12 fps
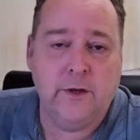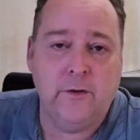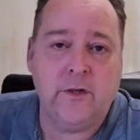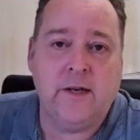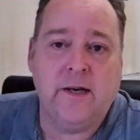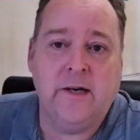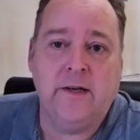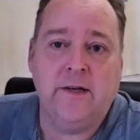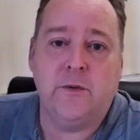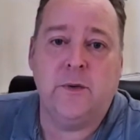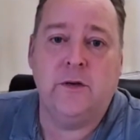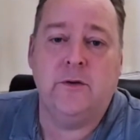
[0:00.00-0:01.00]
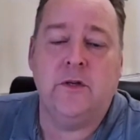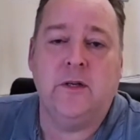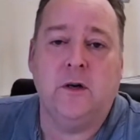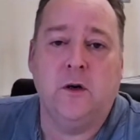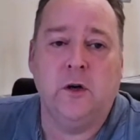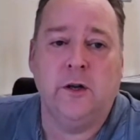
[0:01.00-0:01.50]
So we're using guys, we're
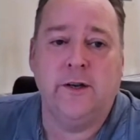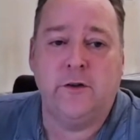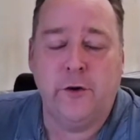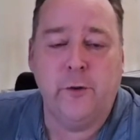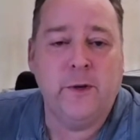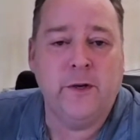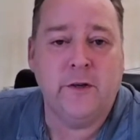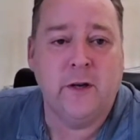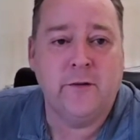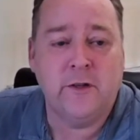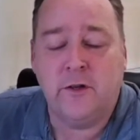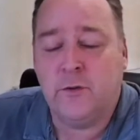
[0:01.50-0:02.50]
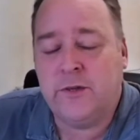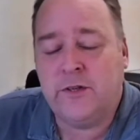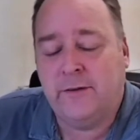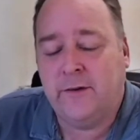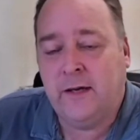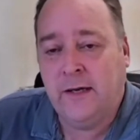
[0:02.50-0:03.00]
using hauliers, groupage
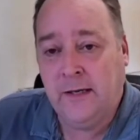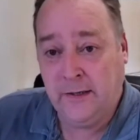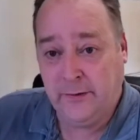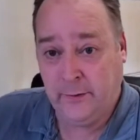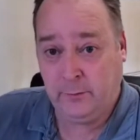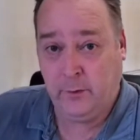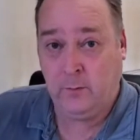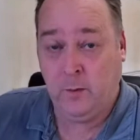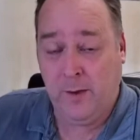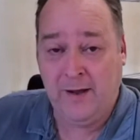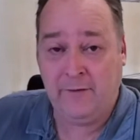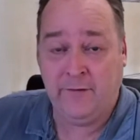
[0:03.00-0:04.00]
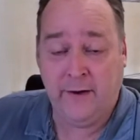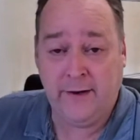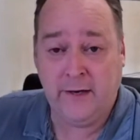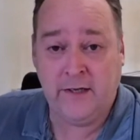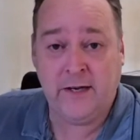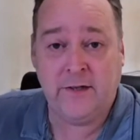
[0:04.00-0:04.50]
services, whichever. The problem
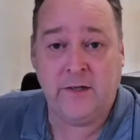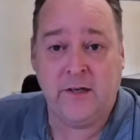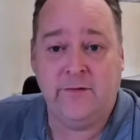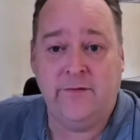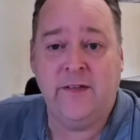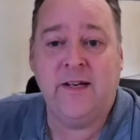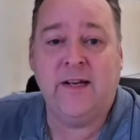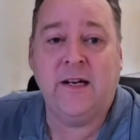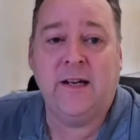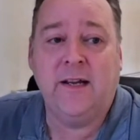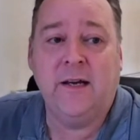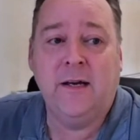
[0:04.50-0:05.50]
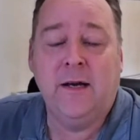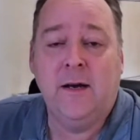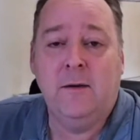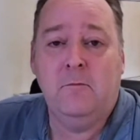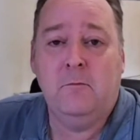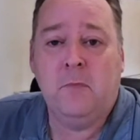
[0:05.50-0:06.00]
I'm finding is actually
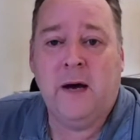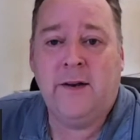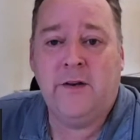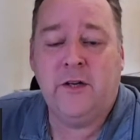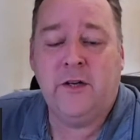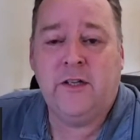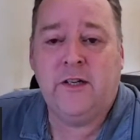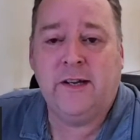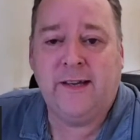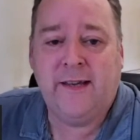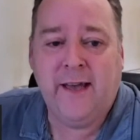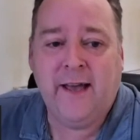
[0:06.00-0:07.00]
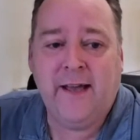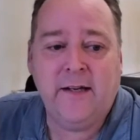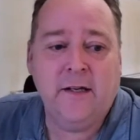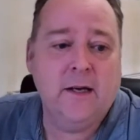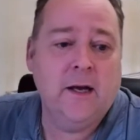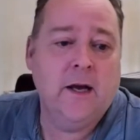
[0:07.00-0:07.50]
physically managing to
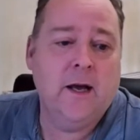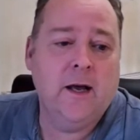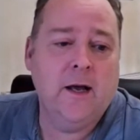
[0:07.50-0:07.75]
get...